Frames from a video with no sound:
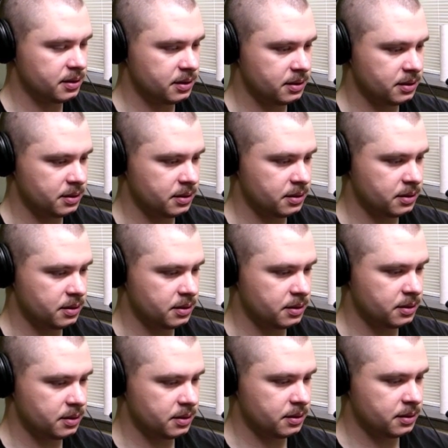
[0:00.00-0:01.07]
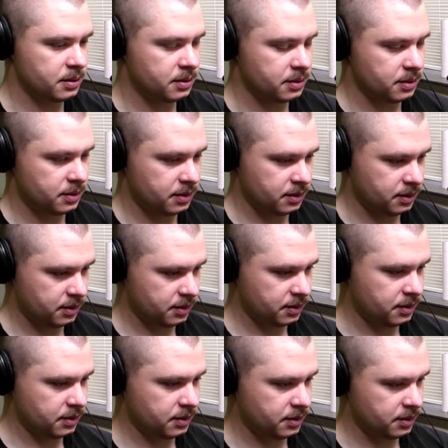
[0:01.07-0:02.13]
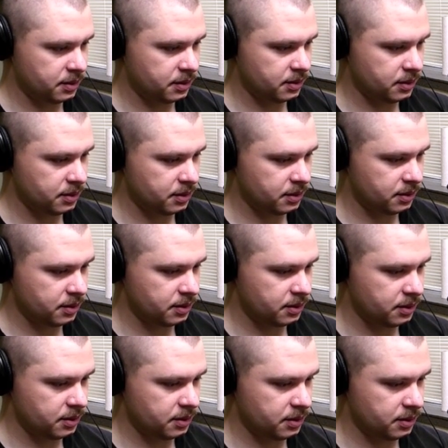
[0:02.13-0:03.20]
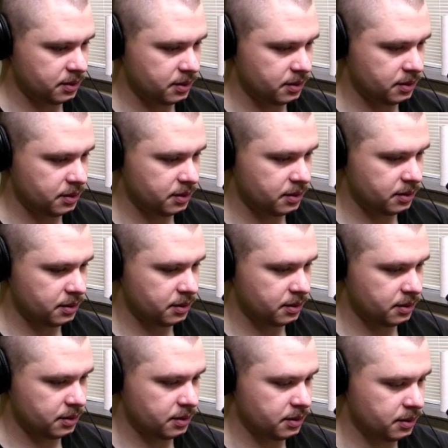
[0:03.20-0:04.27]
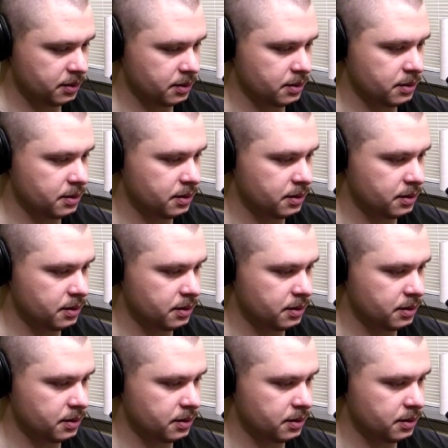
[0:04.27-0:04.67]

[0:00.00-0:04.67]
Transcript: No one is speaking in this clip.